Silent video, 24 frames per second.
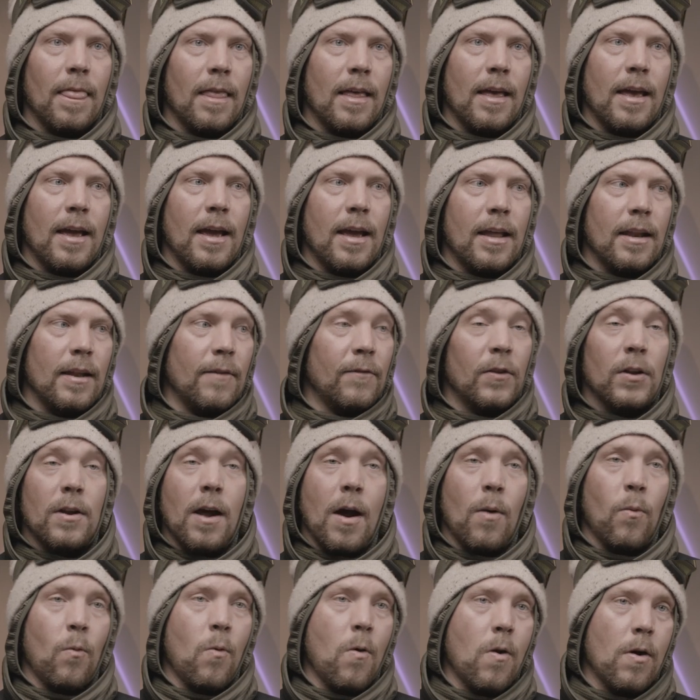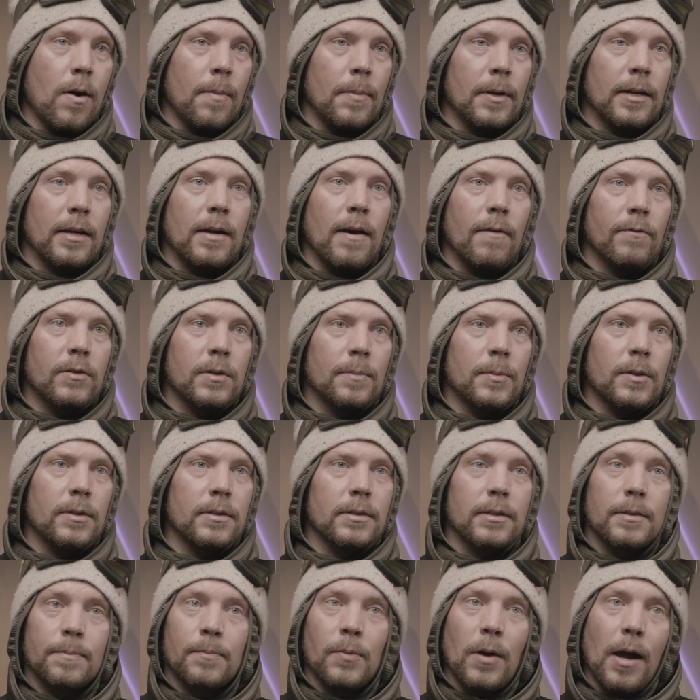And if you're not warm and comfortable,
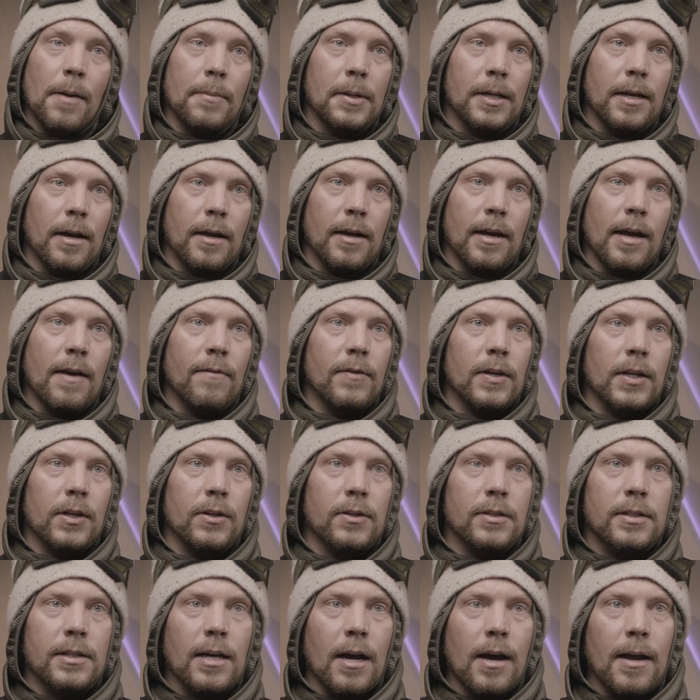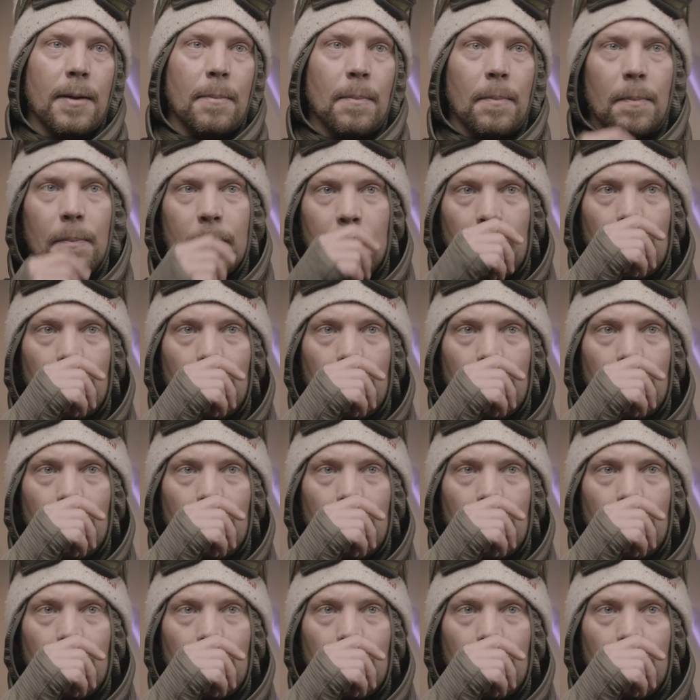you're probably not having a good time.